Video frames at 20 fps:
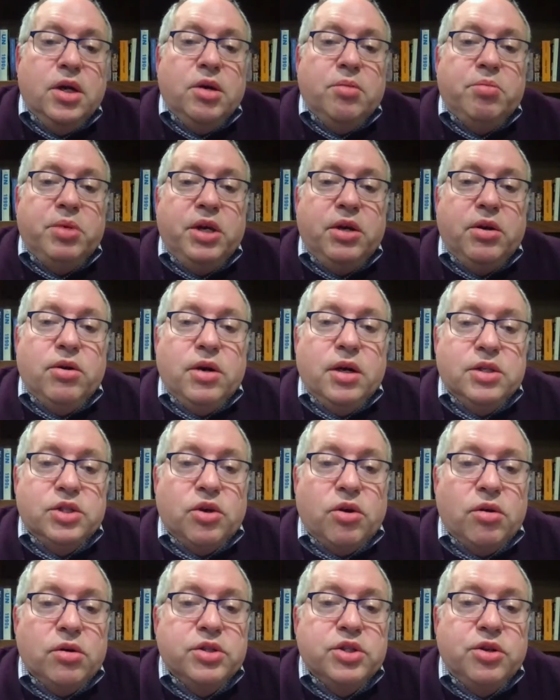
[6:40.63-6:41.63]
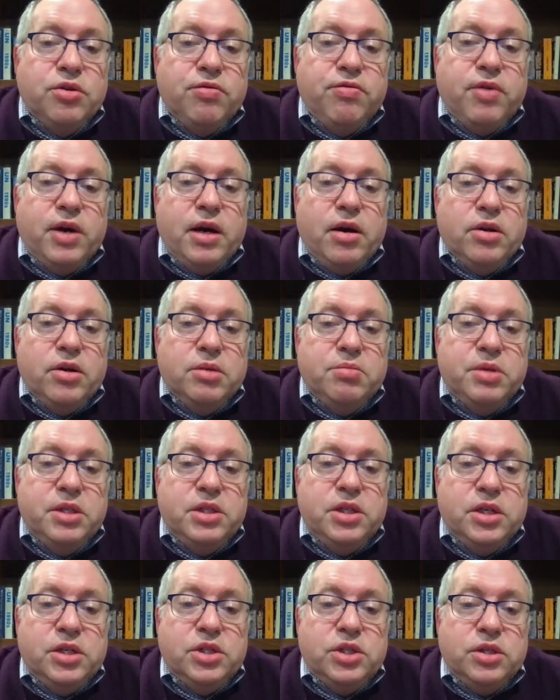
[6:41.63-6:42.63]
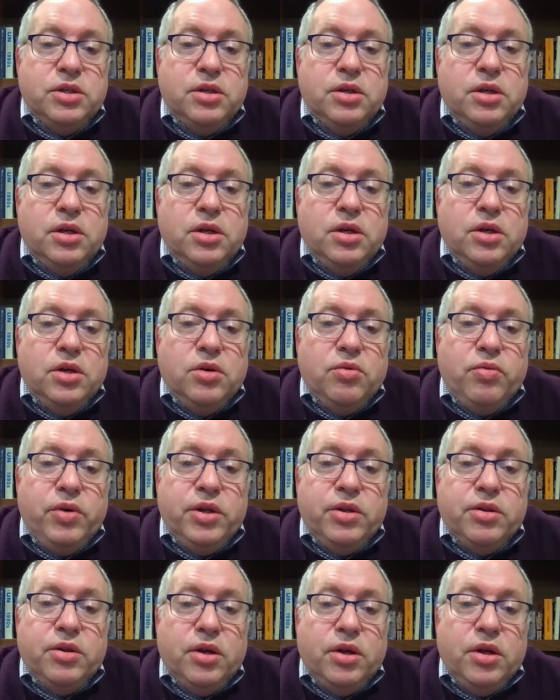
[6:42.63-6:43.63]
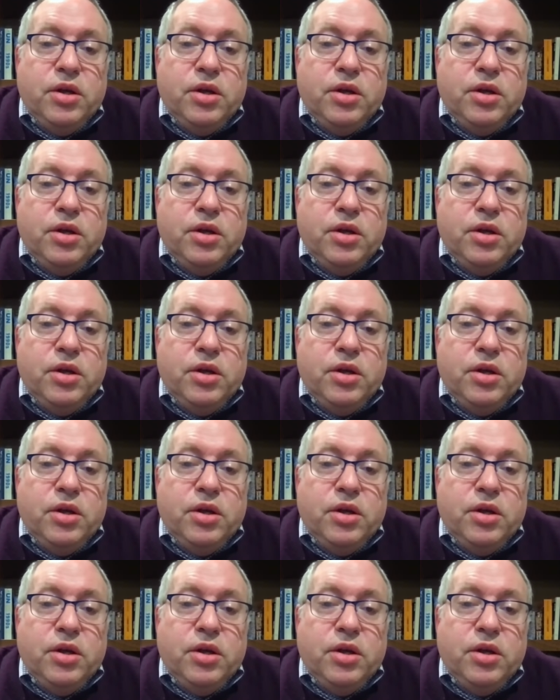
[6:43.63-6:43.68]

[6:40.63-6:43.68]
PEER has also filed a petition with